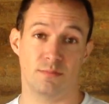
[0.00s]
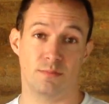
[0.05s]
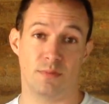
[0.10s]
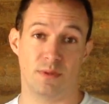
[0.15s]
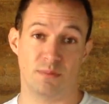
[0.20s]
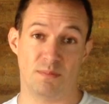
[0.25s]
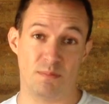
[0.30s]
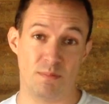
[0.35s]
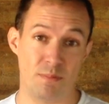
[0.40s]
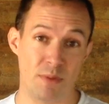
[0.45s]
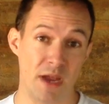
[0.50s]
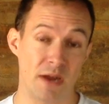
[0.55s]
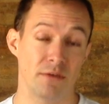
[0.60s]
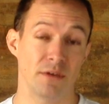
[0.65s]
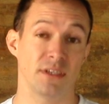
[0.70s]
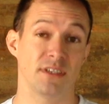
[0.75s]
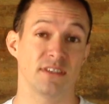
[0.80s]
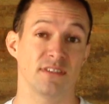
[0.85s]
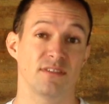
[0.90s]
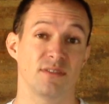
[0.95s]
been
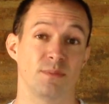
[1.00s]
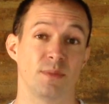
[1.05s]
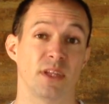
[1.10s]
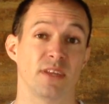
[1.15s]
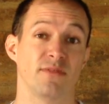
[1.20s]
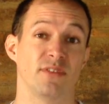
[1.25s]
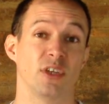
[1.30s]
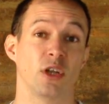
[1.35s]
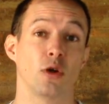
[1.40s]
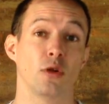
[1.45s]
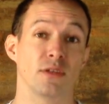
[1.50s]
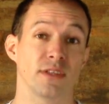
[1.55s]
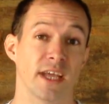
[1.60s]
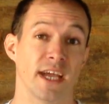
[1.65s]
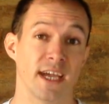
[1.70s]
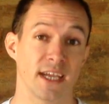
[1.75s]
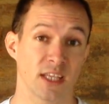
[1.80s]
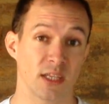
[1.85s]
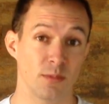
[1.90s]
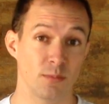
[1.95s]
buried, it's a bit of an old
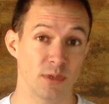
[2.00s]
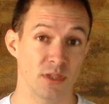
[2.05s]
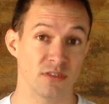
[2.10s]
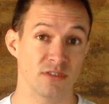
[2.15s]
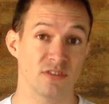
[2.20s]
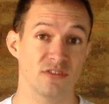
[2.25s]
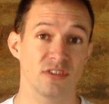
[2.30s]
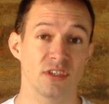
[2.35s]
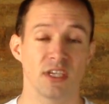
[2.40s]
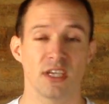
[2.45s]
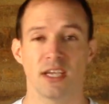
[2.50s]
argument,